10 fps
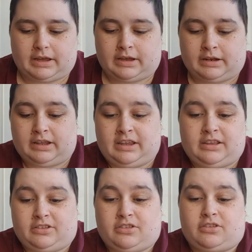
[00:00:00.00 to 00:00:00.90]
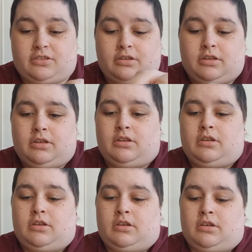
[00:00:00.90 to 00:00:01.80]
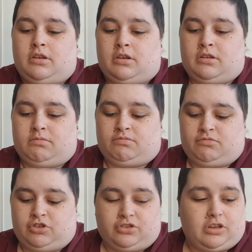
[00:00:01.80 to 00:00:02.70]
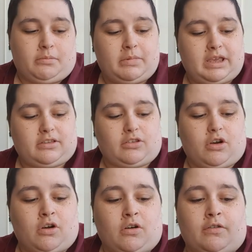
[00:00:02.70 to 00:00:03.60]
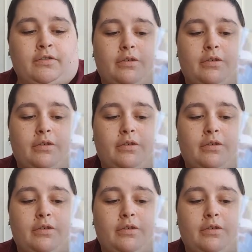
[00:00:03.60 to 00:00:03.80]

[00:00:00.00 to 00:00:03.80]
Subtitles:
and it is just a mix of